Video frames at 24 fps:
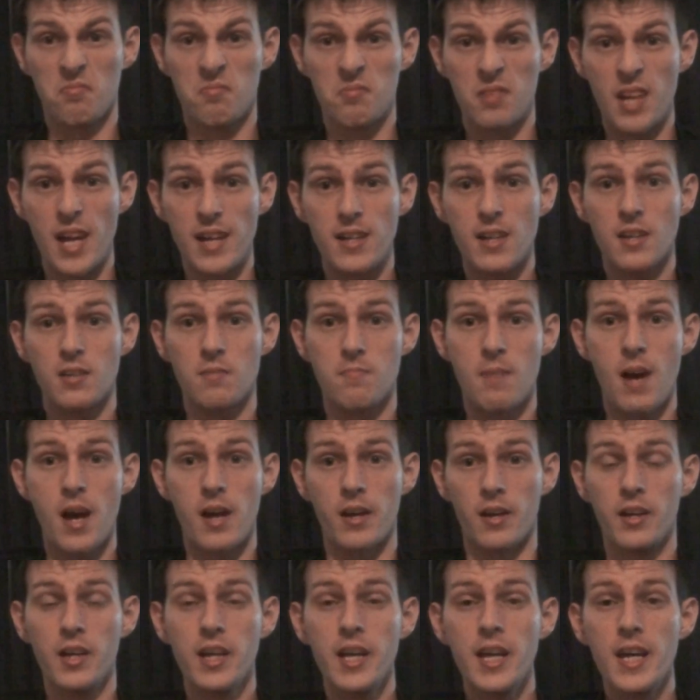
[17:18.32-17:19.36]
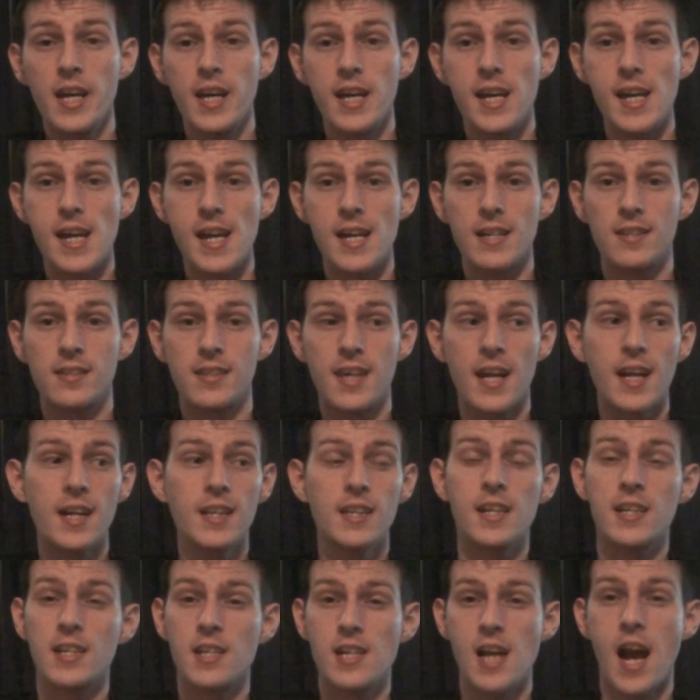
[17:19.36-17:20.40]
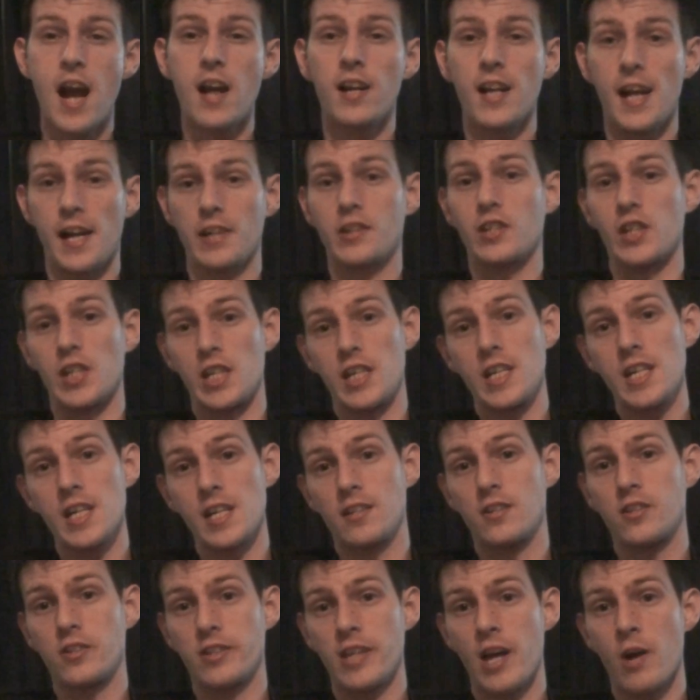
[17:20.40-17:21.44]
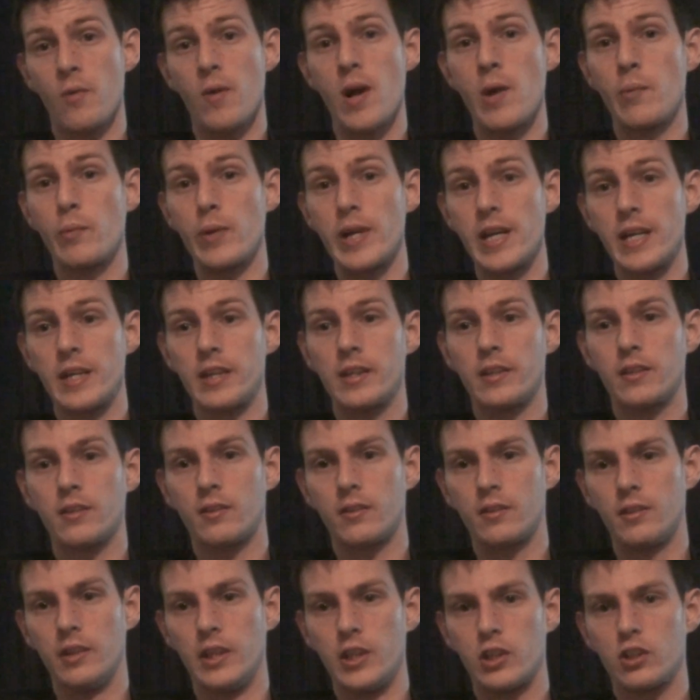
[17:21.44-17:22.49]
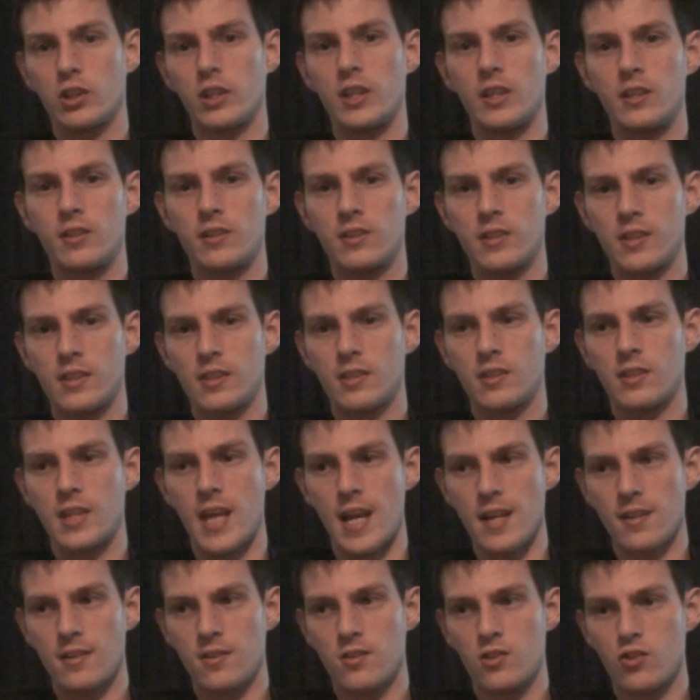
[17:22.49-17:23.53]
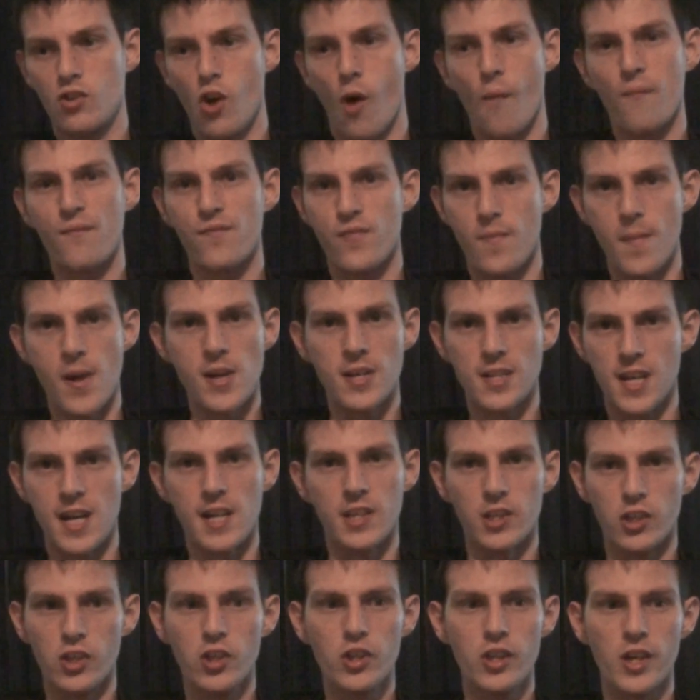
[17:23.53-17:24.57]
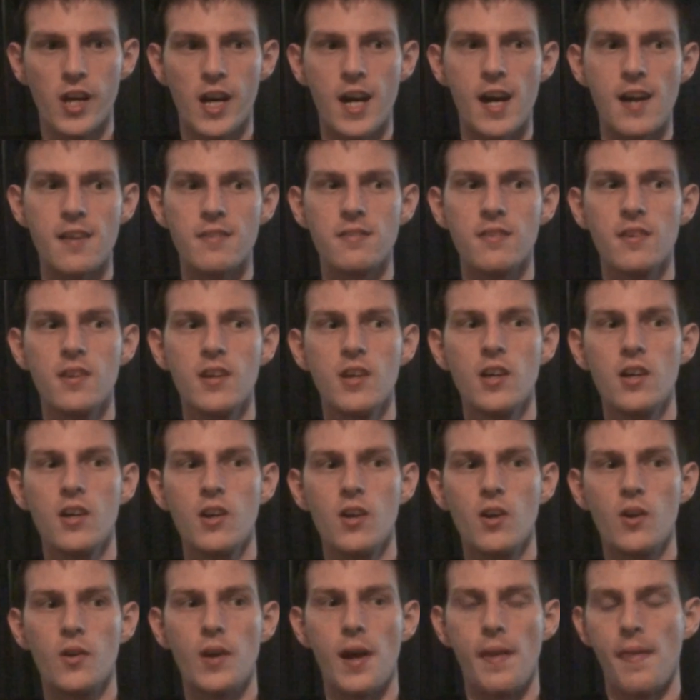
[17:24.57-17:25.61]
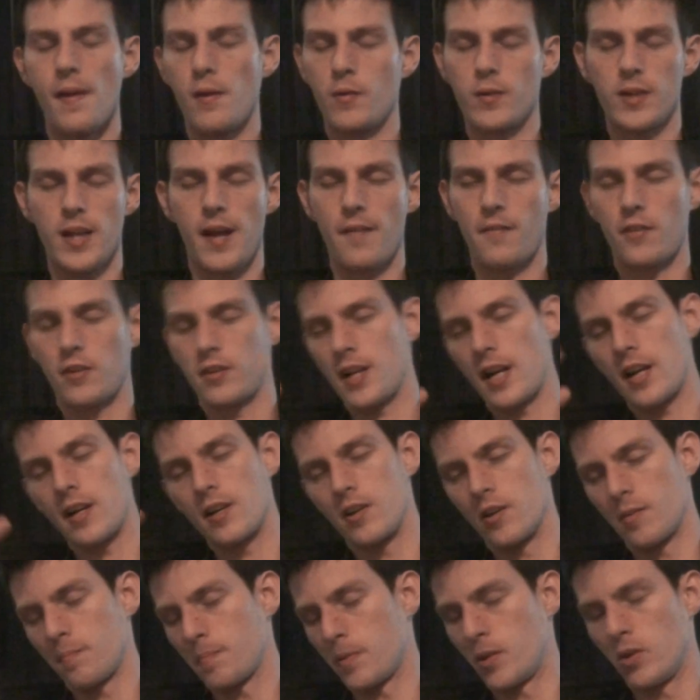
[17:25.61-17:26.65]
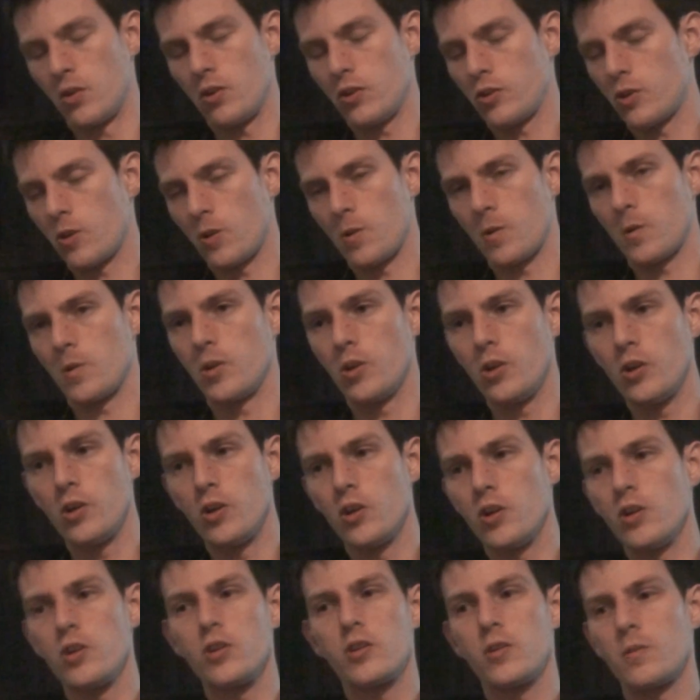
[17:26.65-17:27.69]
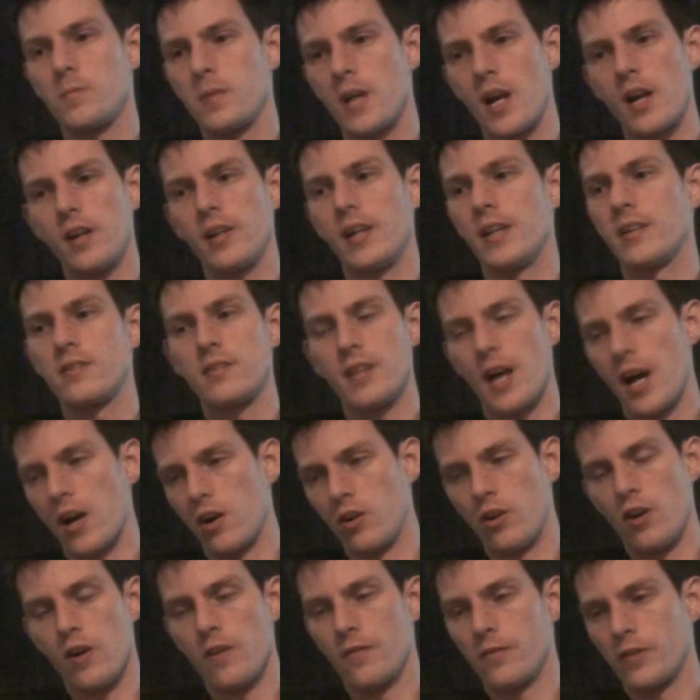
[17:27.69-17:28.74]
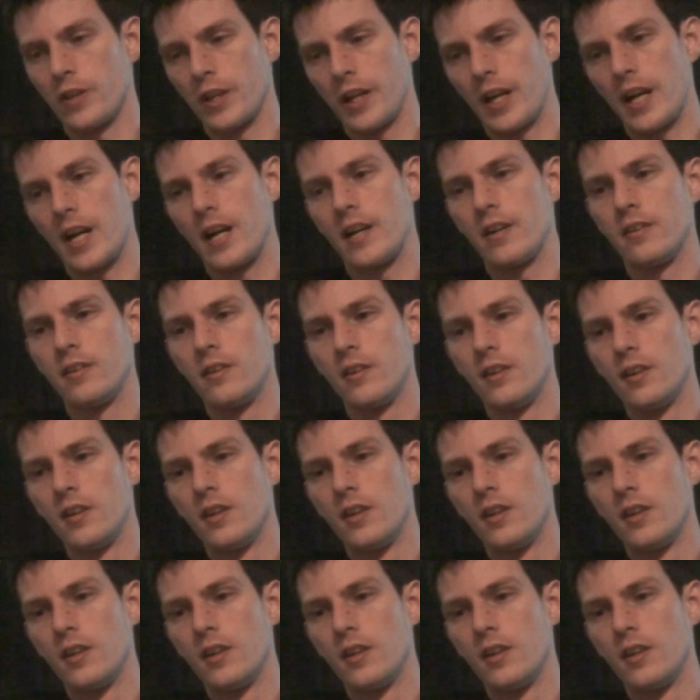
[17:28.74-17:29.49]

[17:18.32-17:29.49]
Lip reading: that doesn't matter. It's getting the channel actually hit, so that way we literally get stopped from entertaining you guys, and then we'll have to start out a new YouTube channel and start all over again,